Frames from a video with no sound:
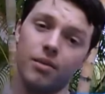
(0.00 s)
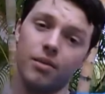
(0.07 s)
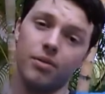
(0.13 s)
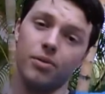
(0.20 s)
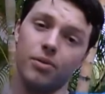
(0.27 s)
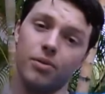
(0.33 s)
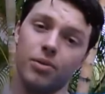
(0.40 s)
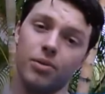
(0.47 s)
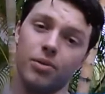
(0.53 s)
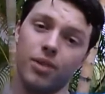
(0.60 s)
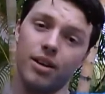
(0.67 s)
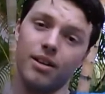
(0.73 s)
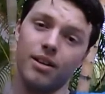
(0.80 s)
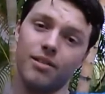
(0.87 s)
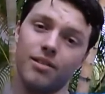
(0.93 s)
flew right
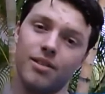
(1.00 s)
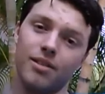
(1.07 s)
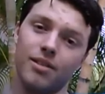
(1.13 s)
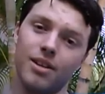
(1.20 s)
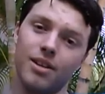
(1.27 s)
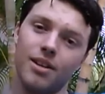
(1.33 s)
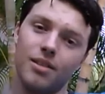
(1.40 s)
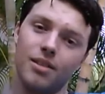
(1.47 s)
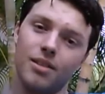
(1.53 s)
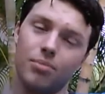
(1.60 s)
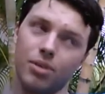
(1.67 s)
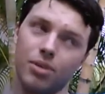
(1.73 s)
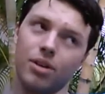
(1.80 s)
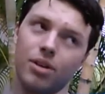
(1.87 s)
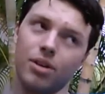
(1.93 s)
here.
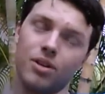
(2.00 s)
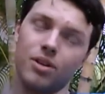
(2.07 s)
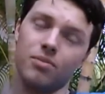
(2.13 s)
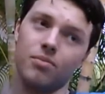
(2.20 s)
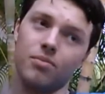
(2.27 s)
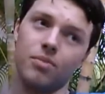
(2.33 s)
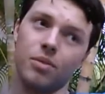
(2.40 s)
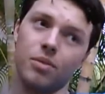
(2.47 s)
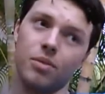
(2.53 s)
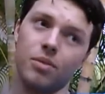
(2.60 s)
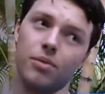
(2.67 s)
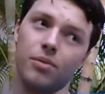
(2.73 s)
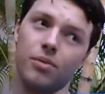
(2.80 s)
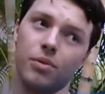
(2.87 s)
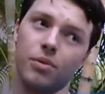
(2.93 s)
Pretty awesome that
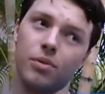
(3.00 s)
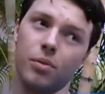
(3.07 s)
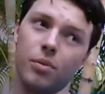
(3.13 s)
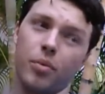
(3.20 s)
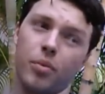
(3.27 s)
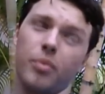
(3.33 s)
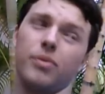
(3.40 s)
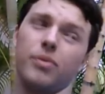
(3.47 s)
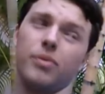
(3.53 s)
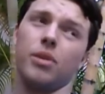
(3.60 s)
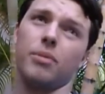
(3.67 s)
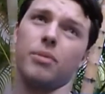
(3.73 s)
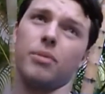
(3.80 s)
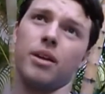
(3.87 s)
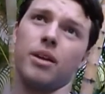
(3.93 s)
when we flew out of
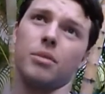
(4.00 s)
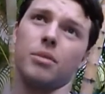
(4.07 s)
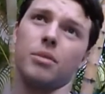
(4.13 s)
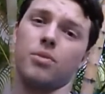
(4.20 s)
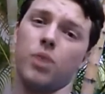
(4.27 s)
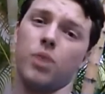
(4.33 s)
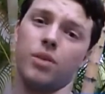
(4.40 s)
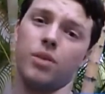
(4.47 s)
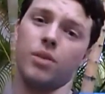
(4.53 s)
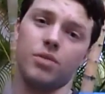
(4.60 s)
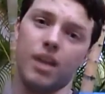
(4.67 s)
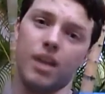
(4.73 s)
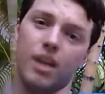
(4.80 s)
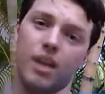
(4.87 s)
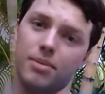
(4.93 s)
Miami, because the weather was
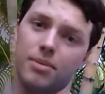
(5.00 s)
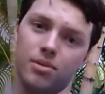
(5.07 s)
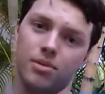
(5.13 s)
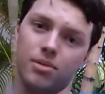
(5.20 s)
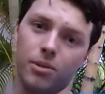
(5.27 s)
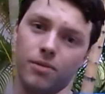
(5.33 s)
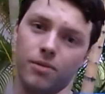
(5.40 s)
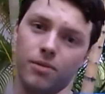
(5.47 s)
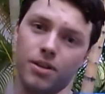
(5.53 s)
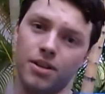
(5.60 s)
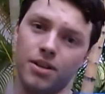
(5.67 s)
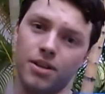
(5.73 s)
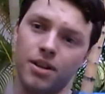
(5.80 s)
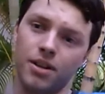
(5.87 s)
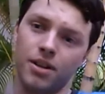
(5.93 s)
absolutely perfect,
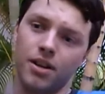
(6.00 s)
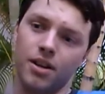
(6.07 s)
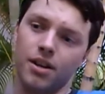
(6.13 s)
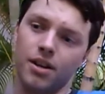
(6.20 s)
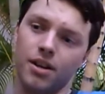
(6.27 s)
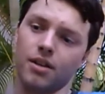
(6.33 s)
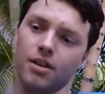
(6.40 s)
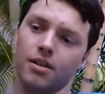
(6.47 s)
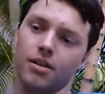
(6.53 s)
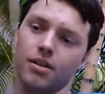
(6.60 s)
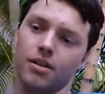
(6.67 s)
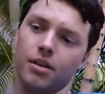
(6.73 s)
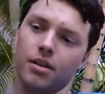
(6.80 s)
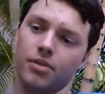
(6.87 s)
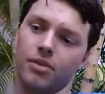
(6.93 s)
and I'll
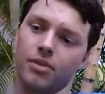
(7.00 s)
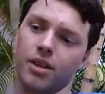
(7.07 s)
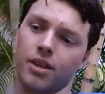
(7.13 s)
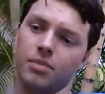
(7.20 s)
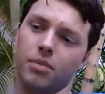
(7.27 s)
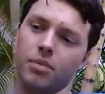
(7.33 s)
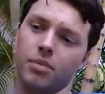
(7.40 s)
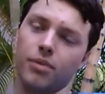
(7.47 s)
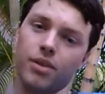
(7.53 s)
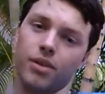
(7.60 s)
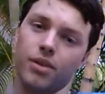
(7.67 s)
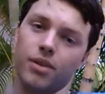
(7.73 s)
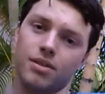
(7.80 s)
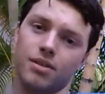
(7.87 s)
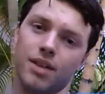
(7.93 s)
have to ask some of my friends
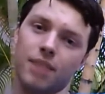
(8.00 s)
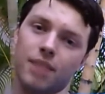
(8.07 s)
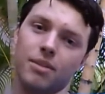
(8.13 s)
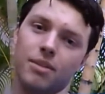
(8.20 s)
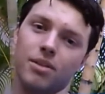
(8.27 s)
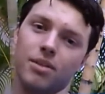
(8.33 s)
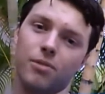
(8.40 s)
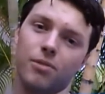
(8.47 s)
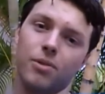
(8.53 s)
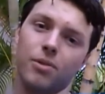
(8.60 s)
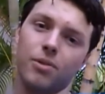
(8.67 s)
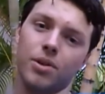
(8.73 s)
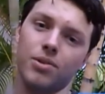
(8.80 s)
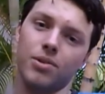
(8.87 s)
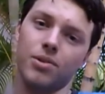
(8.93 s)
to tag me in their
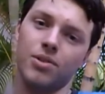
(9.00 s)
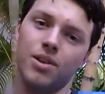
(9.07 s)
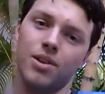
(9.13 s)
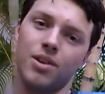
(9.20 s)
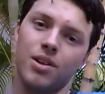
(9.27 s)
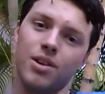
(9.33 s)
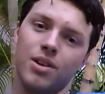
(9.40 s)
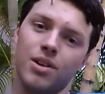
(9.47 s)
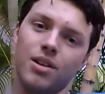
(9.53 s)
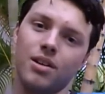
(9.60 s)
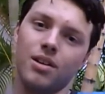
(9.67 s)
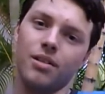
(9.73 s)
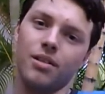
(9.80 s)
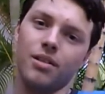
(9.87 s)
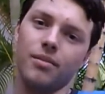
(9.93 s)
photos
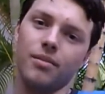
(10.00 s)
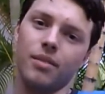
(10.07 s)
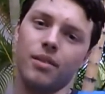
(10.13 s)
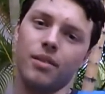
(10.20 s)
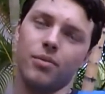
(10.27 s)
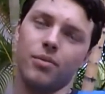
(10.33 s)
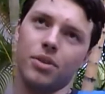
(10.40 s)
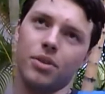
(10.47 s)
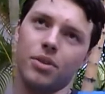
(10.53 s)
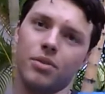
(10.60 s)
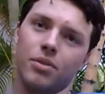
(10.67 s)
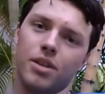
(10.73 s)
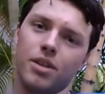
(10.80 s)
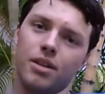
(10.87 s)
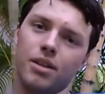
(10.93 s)
of what they were
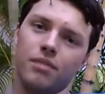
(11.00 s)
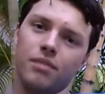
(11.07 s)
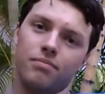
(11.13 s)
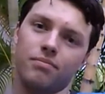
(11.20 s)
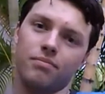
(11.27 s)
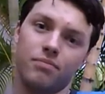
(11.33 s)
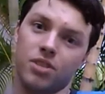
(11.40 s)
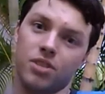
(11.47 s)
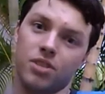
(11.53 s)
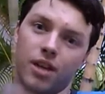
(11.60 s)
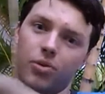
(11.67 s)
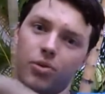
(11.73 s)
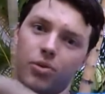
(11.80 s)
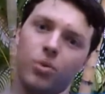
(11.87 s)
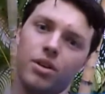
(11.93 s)
taking just out the
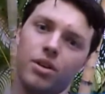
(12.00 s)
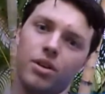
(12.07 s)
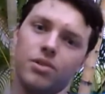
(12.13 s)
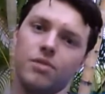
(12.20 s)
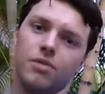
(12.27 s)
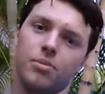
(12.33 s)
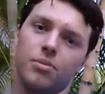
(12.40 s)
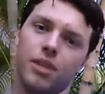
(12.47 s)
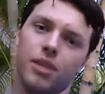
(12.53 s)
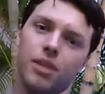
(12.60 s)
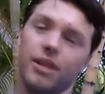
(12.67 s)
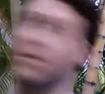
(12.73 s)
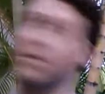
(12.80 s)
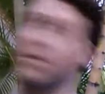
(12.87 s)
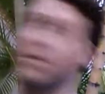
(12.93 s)
windows of the planes.